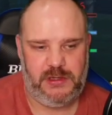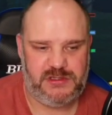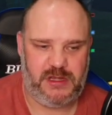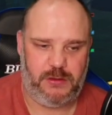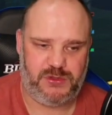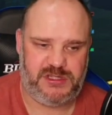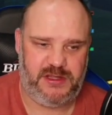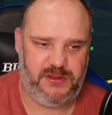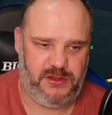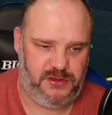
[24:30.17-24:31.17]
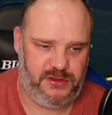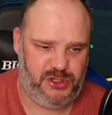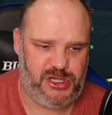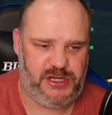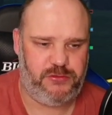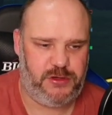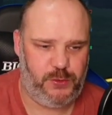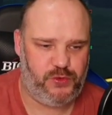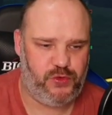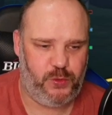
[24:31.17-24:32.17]
So we'll say the gender
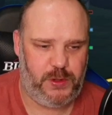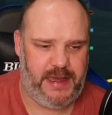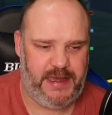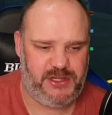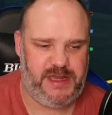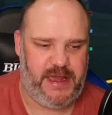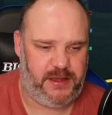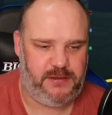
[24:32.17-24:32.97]
neutral Achak.